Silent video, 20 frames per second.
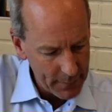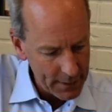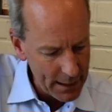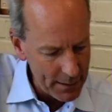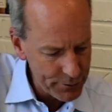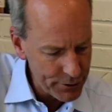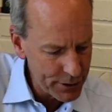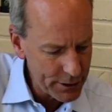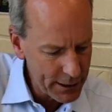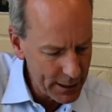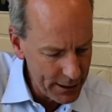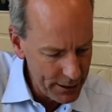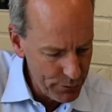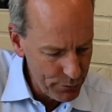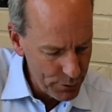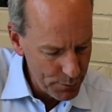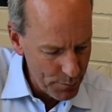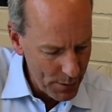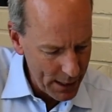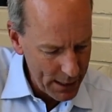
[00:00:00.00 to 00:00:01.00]
I'm just going to
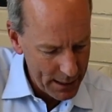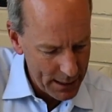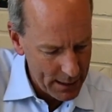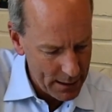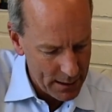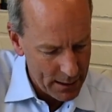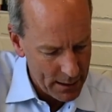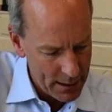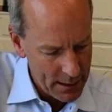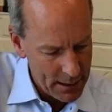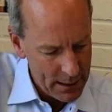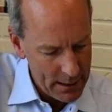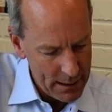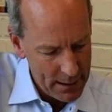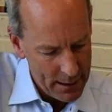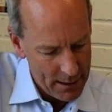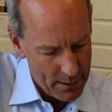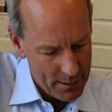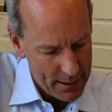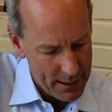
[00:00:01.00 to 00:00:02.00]
use my
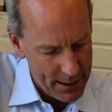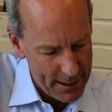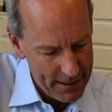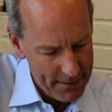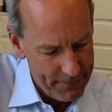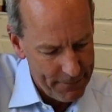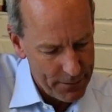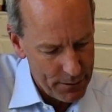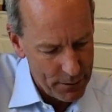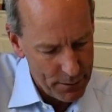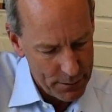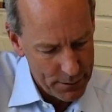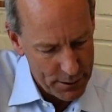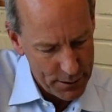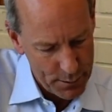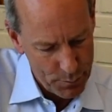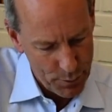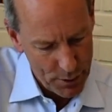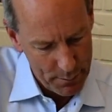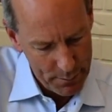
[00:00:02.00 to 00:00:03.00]
knife here. This
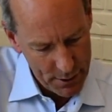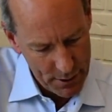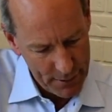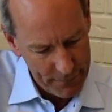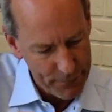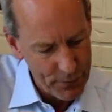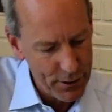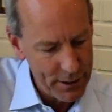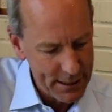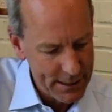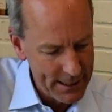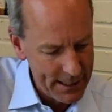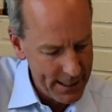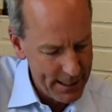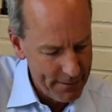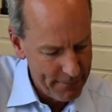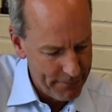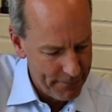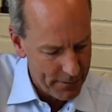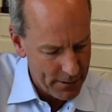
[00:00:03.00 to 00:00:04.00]
is probably not very
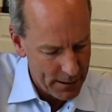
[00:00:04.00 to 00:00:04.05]
safe.